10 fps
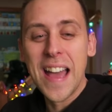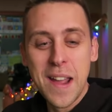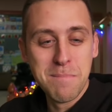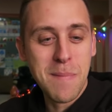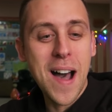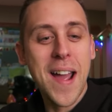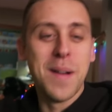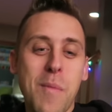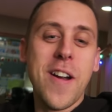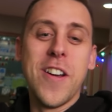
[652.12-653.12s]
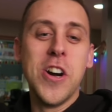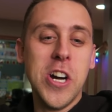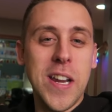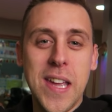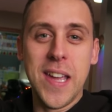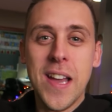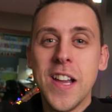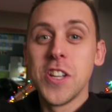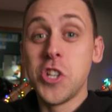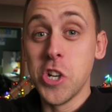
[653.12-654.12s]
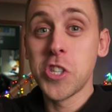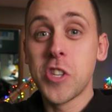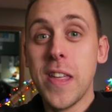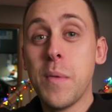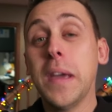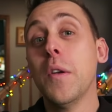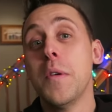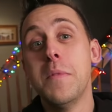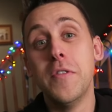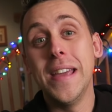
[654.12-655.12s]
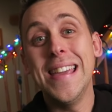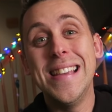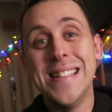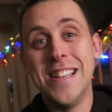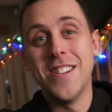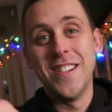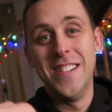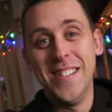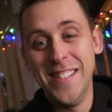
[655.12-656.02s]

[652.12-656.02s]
that in mine, I'm wearing a hoodie just so that we can remove it easier.